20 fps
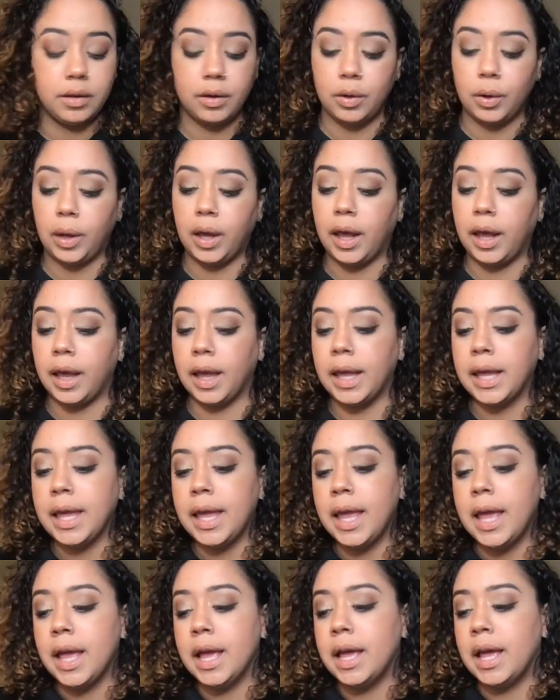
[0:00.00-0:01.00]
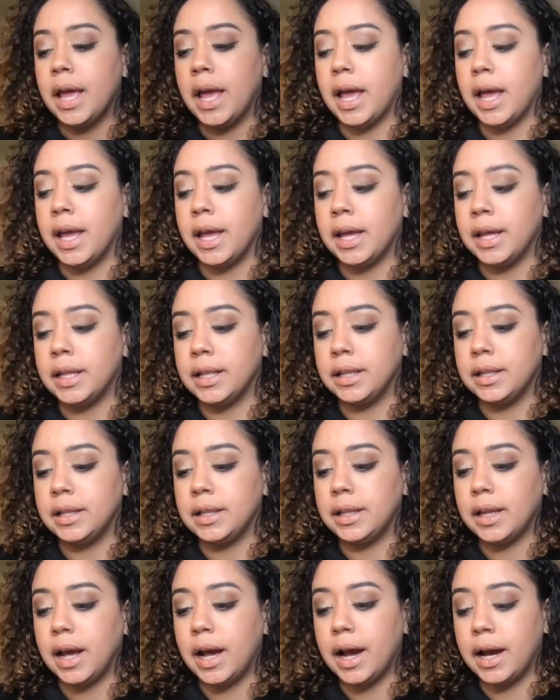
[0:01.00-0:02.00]
Okay, and
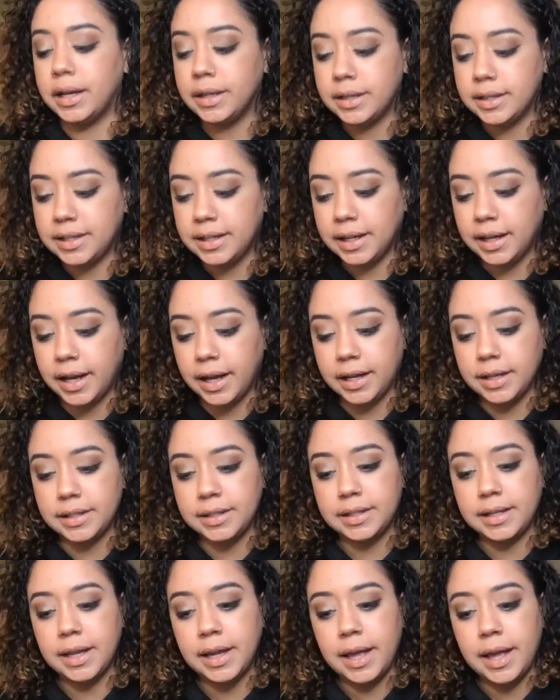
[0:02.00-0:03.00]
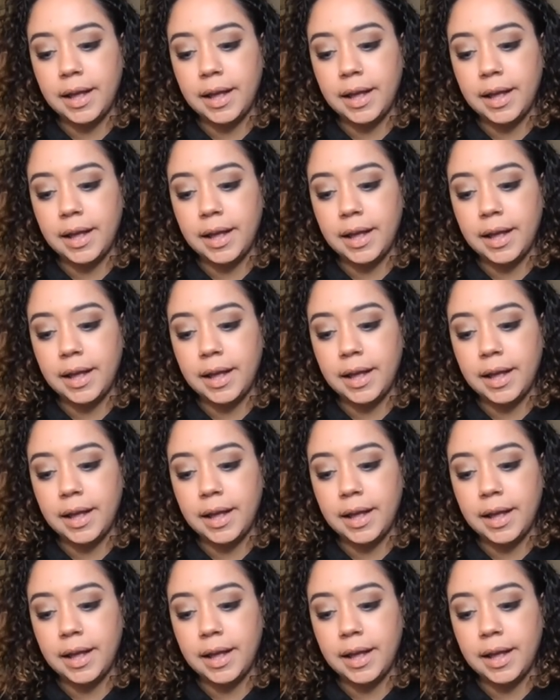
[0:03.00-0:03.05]
honestly, guys,